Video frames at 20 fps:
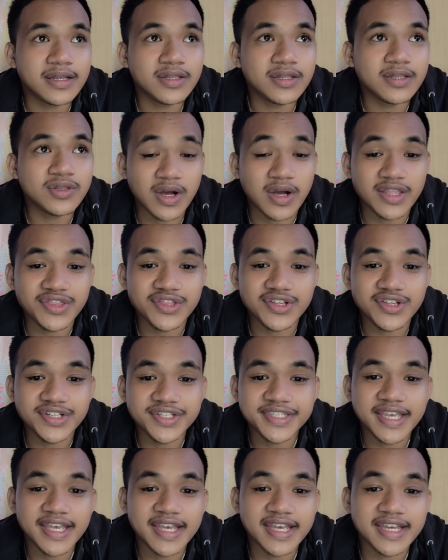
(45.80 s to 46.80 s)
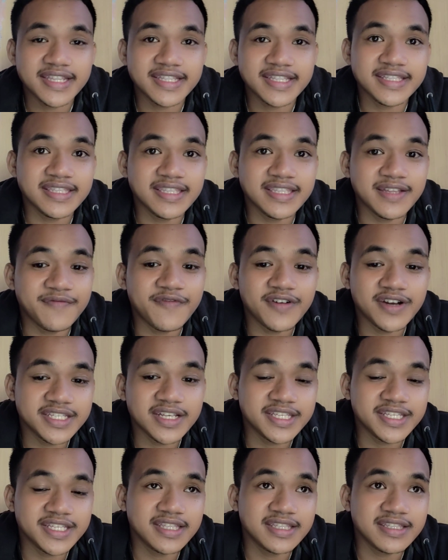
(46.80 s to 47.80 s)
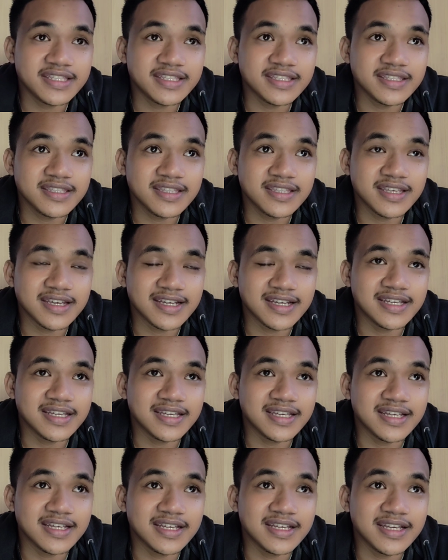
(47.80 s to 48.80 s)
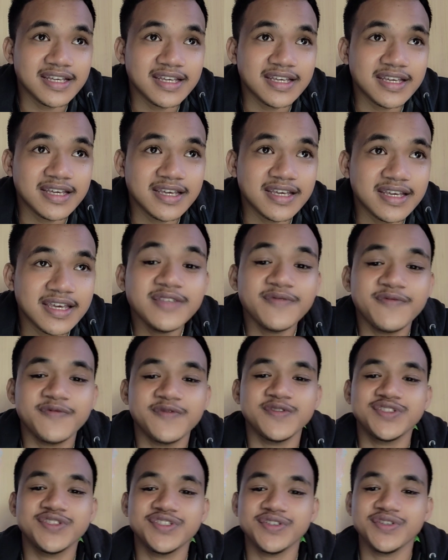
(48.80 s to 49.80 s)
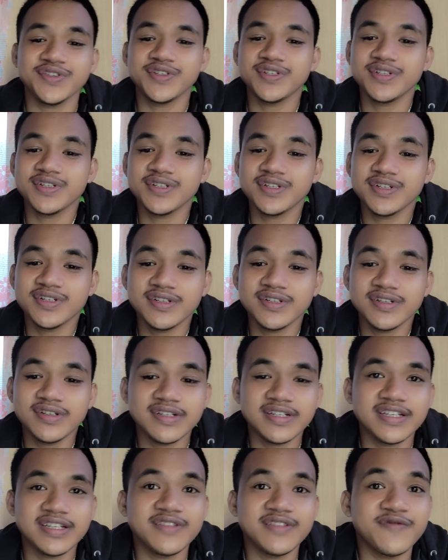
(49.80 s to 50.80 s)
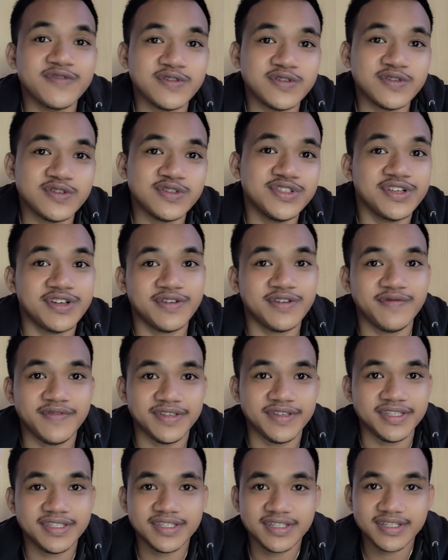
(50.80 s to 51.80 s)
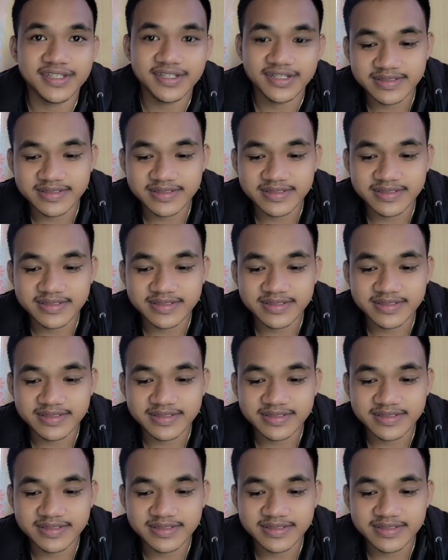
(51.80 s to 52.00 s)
to understand the present and the future in food service.